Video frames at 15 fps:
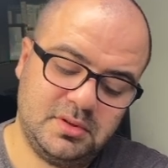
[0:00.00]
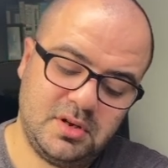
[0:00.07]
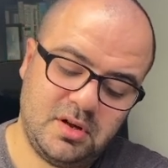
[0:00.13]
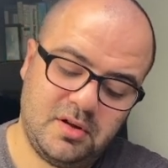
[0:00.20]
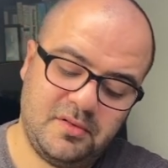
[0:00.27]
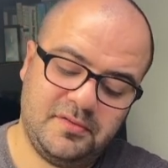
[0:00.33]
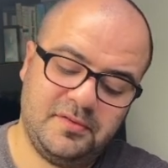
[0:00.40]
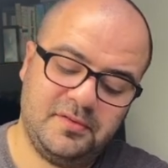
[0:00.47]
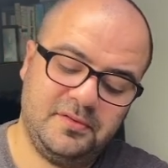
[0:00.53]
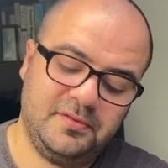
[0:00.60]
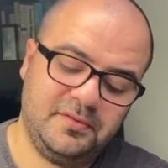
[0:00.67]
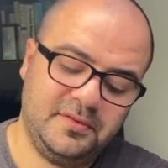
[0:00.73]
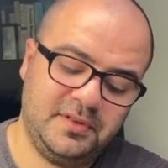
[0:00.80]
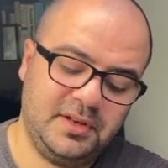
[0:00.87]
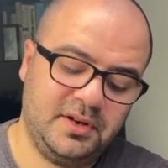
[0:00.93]
of
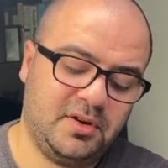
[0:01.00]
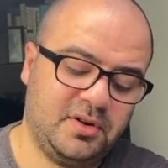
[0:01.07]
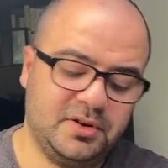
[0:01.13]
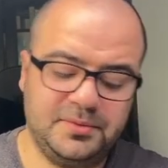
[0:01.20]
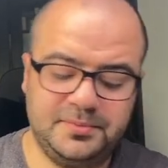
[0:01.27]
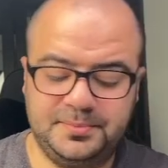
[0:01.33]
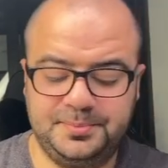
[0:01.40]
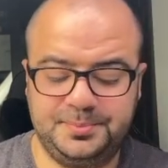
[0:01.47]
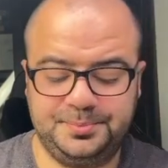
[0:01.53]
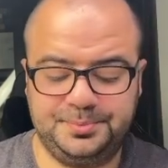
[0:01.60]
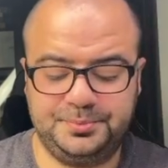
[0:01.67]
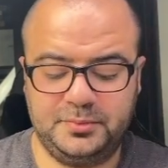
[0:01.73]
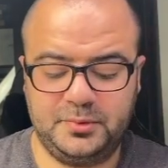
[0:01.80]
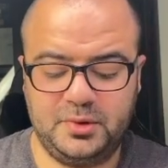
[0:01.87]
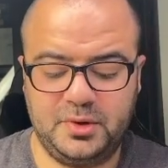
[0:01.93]
the r.
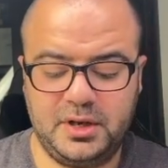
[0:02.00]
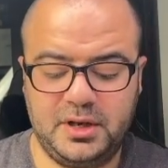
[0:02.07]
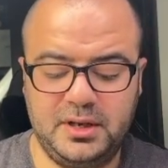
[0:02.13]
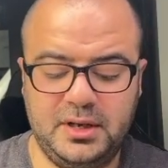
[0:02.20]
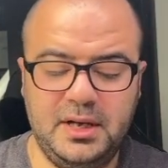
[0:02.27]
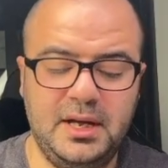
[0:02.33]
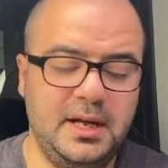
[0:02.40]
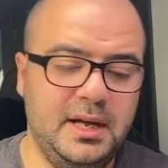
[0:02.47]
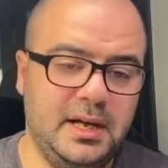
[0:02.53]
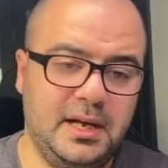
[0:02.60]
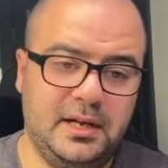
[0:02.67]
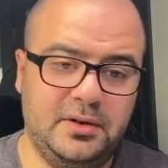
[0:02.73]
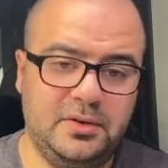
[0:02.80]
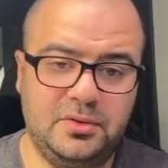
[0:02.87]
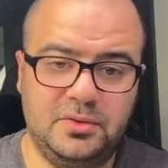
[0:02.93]
Okay,
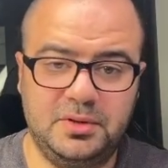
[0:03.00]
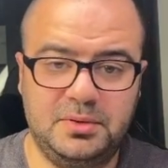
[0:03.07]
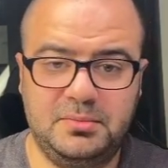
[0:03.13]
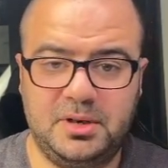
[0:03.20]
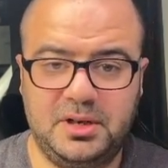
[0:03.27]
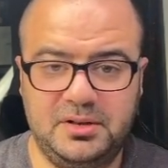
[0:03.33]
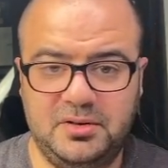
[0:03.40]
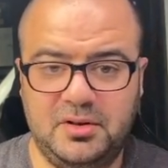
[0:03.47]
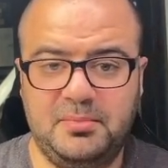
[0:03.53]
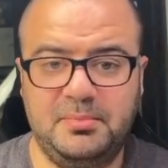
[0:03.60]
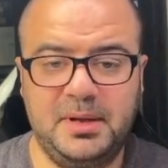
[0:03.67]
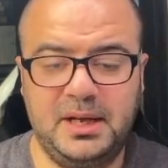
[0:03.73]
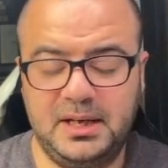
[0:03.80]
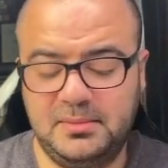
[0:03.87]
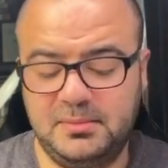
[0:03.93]
I know it might not
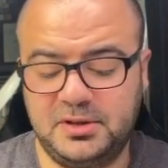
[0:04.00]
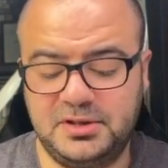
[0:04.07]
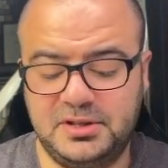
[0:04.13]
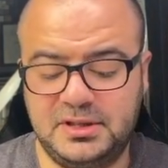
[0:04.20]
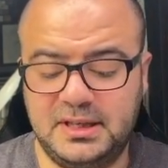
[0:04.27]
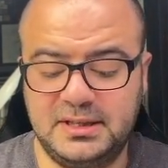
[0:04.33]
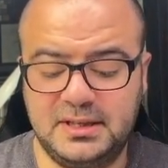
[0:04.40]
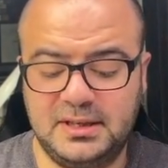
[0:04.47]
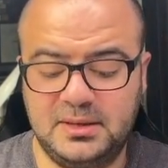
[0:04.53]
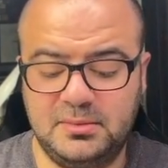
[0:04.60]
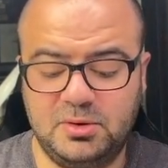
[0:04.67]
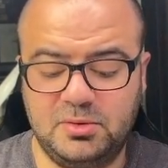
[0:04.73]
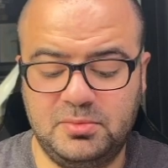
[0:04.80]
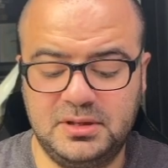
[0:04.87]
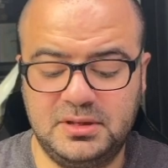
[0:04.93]
make much sense at the
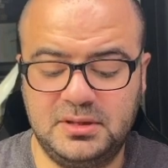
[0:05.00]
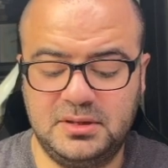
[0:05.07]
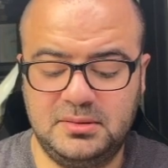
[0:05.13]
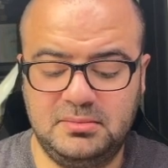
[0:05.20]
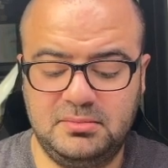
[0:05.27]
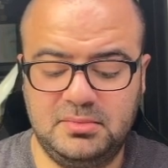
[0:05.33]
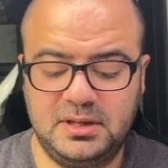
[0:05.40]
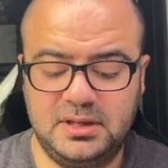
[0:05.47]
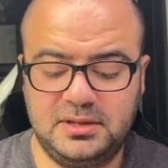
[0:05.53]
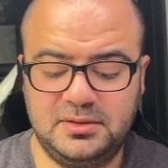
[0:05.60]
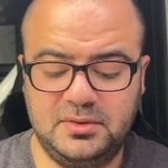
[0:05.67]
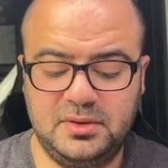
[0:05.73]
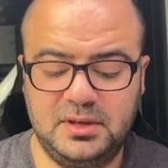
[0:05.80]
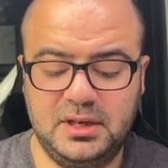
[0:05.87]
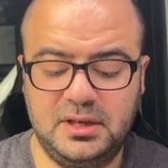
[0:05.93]
moment, but that's
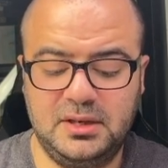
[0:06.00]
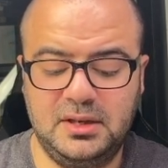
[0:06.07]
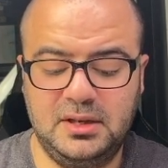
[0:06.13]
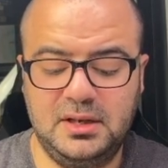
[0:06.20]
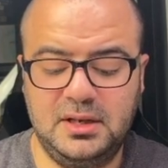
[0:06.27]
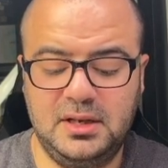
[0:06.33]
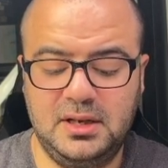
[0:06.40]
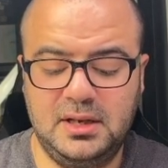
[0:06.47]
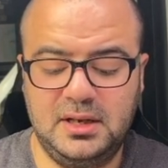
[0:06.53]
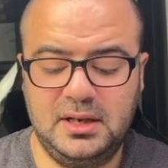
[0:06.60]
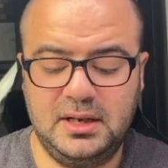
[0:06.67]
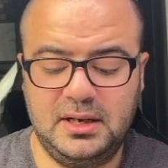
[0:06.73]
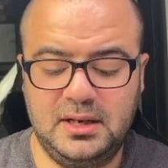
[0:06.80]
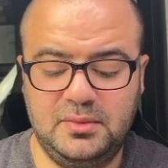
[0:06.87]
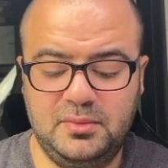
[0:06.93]
okay,
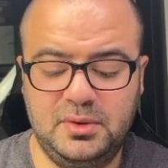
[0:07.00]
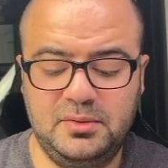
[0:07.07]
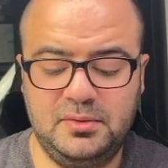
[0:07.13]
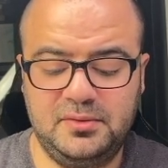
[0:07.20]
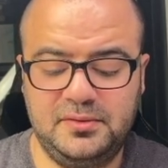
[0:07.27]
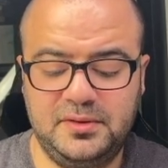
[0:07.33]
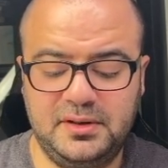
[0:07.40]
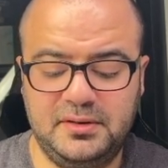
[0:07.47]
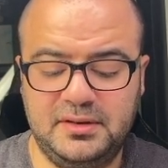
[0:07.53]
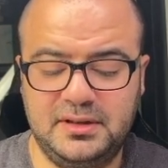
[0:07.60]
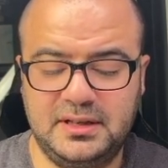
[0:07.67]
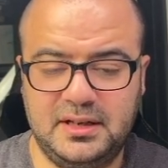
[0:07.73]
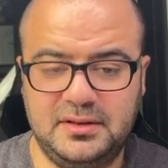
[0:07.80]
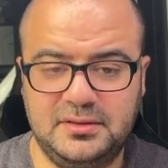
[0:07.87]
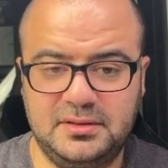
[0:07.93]
and we will figure
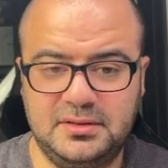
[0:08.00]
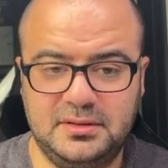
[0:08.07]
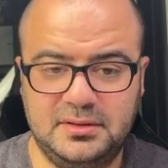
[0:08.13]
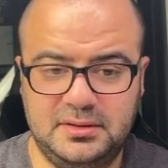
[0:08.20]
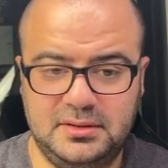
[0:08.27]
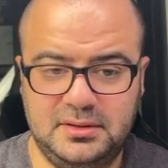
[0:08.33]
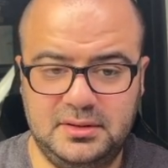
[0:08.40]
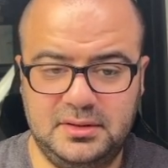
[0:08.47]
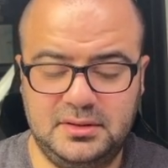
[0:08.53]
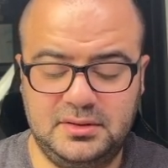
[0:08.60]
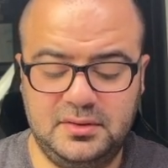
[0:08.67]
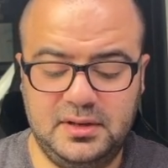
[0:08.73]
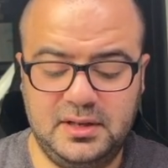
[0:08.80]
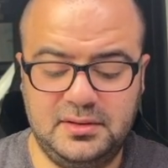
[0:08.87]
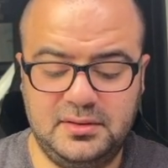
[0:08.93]
it out
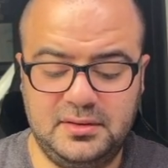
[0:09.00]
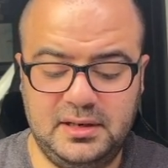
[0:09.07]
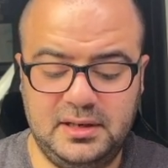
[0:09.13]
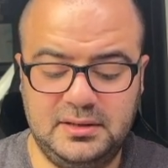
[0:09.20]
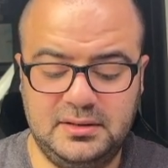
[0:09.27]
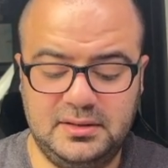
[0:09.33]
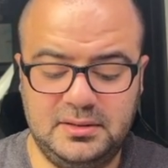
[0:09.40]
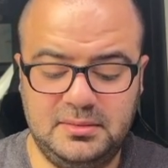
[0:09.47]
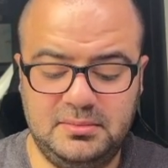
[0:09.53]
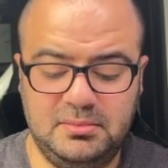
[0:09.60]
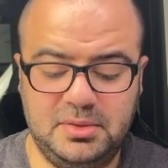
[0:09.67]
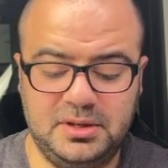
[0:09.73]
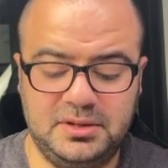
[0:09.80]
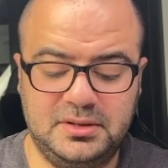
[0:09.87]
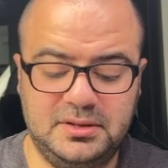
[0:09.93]
together later.
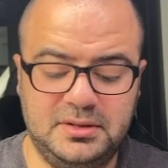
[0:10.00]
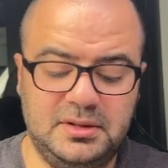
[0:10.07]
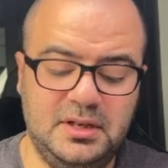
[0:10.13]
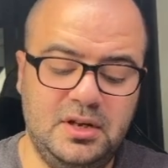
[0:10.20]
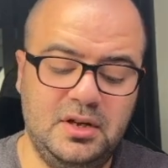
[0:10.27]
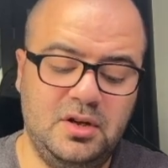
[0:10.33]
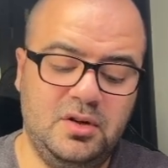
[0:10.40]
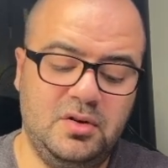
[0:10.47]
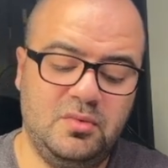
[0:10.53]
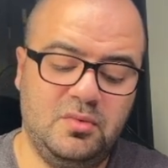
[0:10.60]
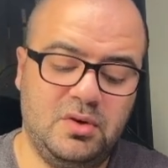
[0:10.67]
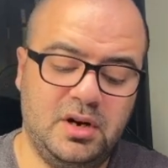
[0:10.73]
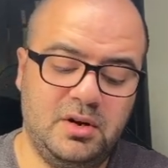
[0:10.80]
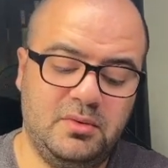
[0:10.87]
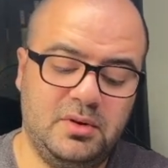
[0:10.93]
But
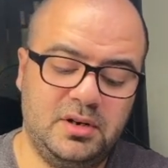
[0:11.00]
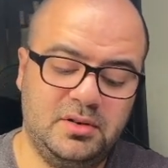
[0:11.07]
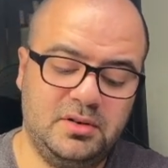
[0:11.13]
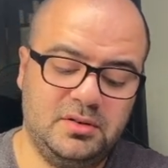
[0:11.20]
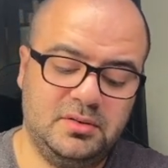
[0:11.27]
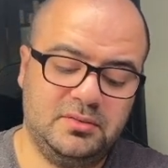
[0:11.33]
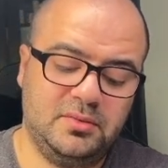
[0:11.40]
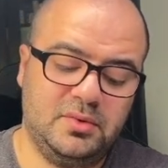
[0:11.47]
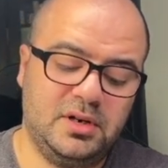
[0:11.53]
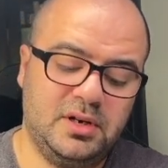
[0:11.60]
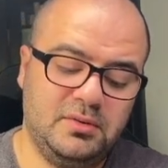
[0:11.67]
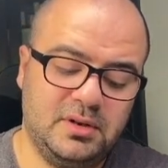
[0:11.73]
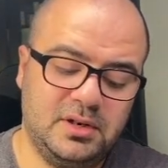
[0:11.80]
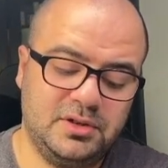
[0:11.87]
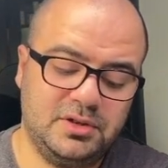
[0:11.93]
what I want
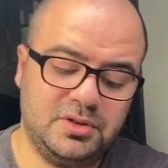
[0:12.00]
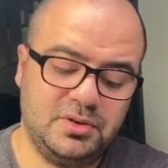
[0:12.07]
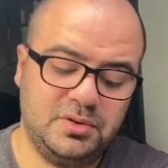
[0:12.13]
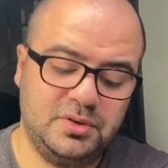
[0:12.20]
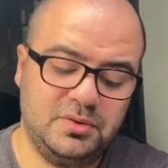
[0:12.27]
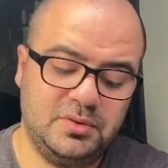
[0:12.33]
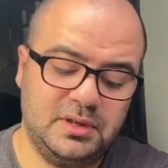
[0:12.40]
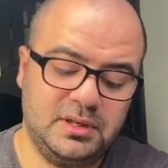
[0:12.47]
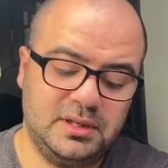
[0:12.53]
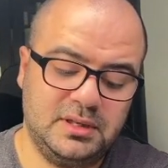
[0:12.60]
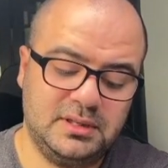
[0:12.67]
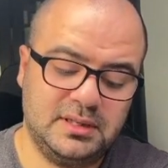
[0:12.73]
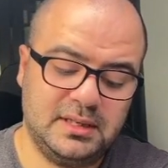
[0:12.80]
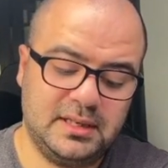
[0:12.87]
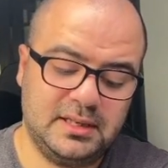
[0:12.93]
to show you
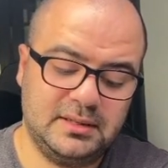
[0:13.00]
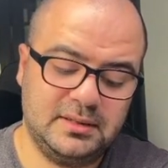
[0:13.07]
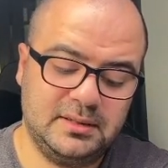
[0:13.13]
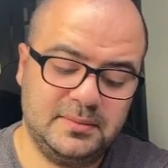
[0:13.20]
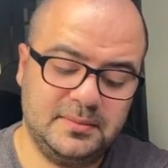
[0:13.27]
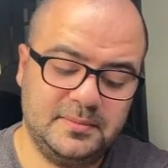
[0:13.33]
is that